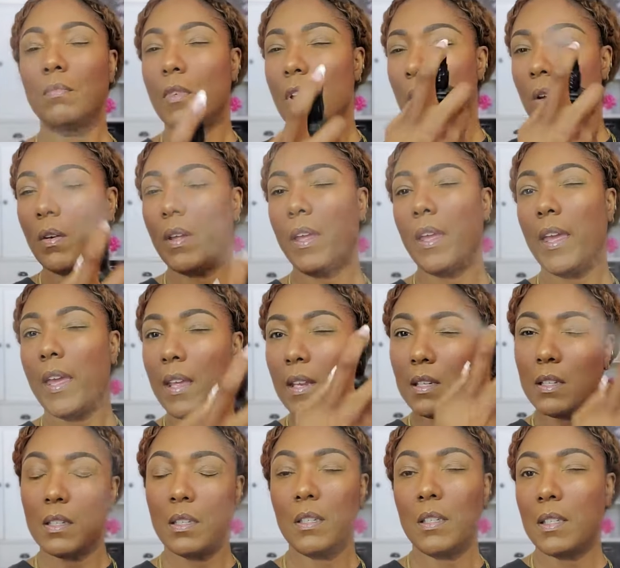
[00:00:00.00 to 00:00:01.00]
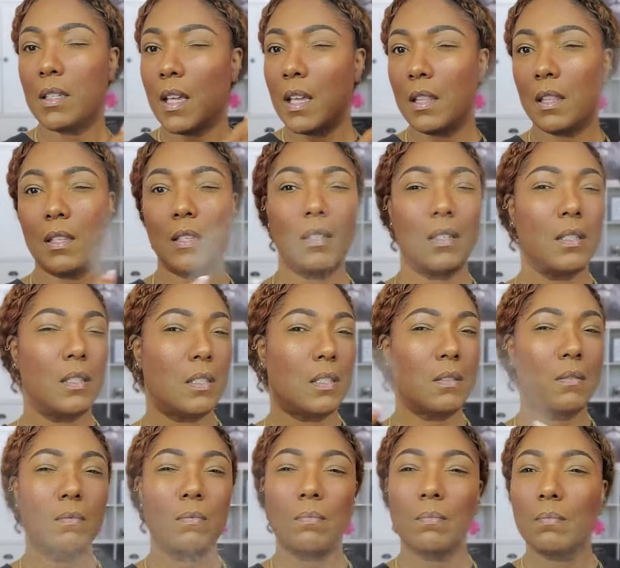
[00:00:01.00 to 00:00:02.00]
go ahead and set
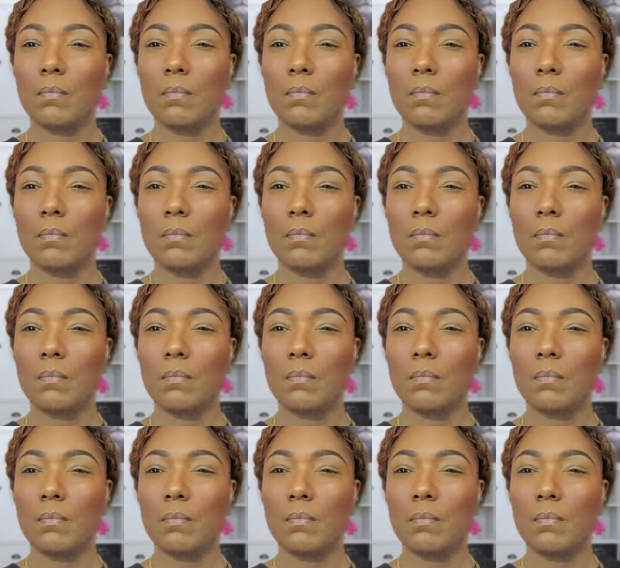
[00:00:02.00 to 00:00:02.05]
this